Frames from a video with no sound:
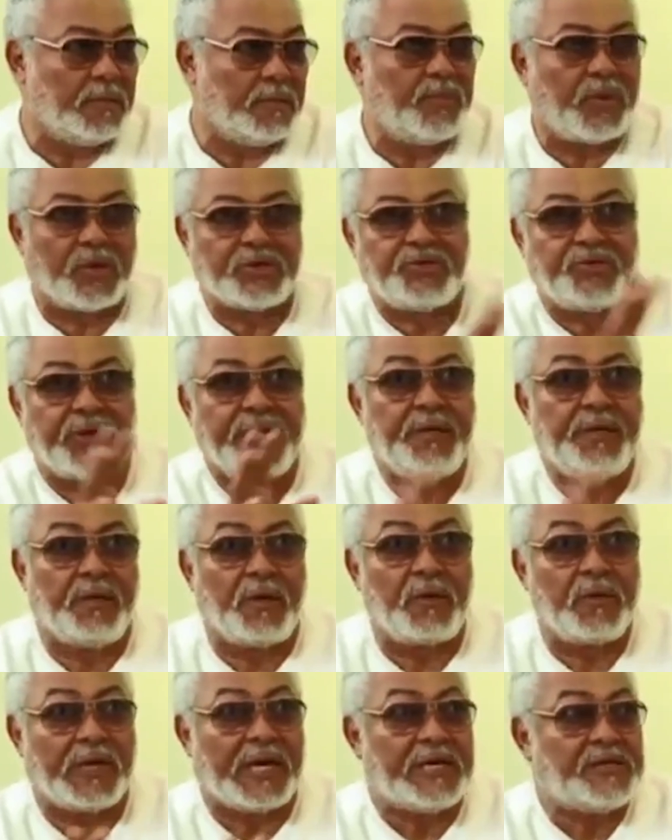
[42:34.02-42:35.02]
portraying
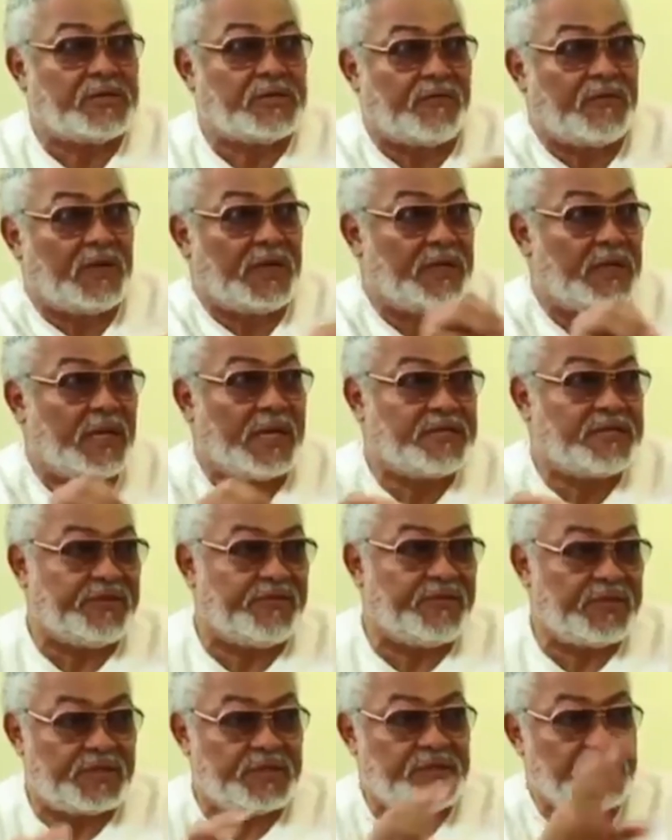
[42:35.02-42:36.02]
all kinds of little
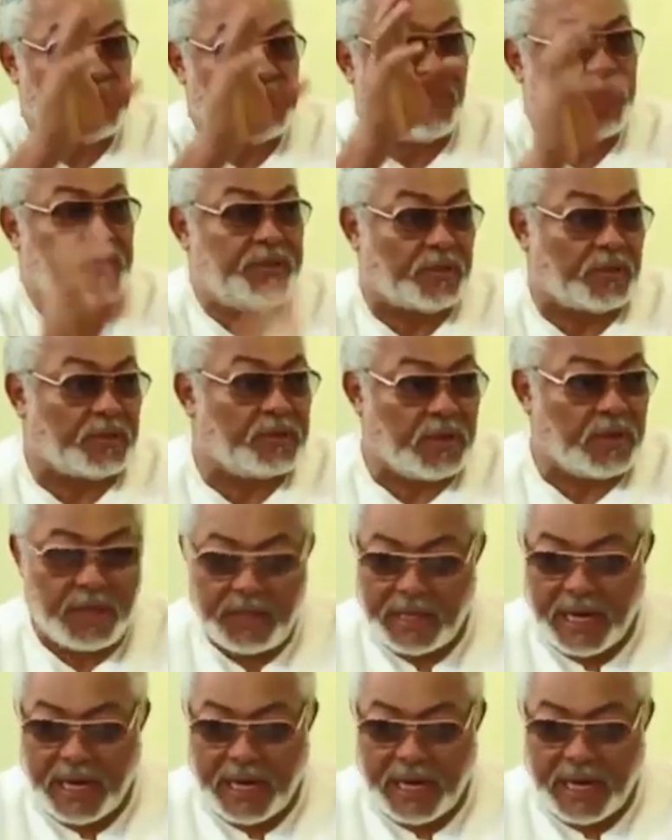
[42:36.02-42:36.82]
activities going on.